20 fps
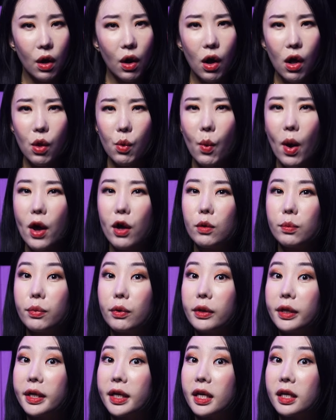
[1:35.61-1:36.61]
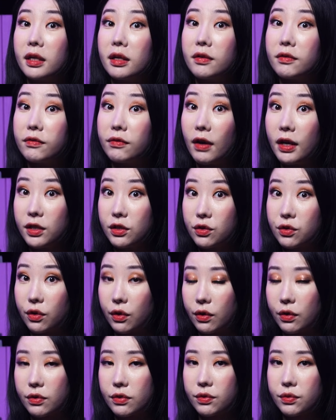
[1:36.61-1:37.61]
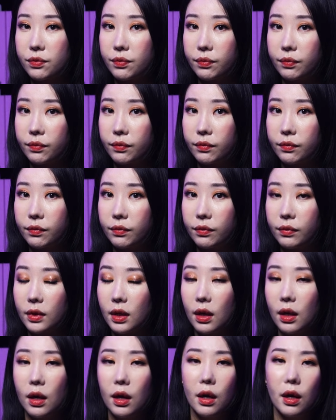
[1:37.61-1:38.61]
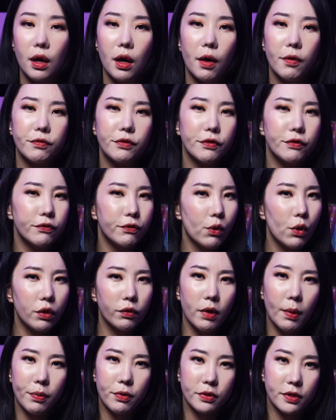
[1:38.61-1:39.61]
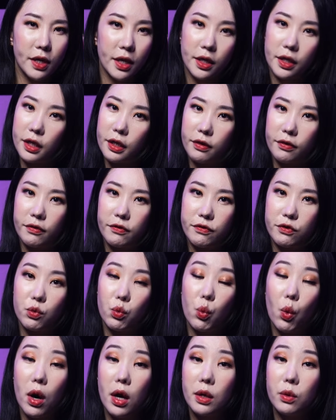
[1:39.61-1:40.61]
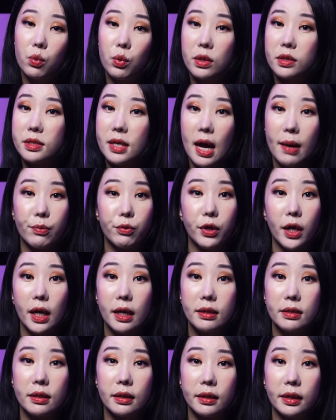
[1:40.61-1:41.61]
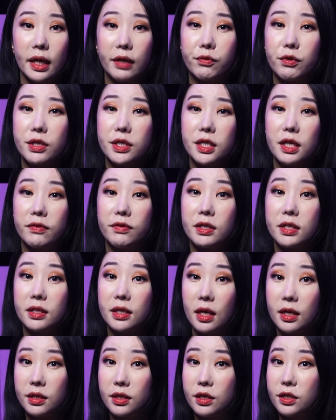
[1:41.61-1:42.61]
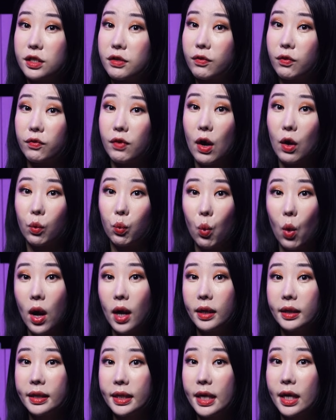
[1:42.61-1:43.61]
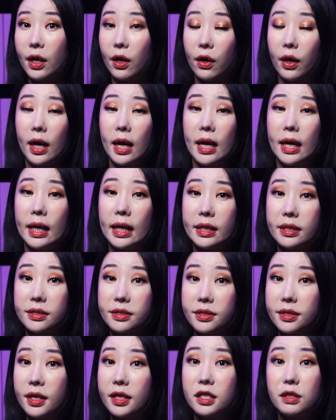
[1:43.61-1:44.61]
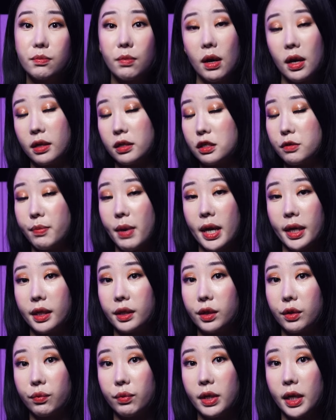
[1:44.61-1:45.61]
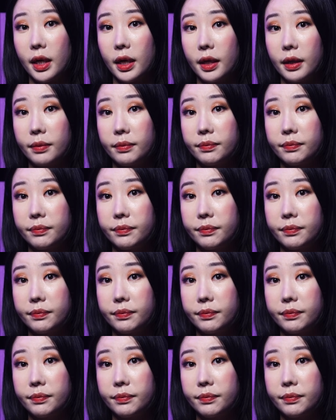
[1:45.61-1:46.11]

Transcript: all while pulling in investors. Of the 4 representatives, 1 was apprehended and received a sentence of around 1 year and 6 months back in Korea.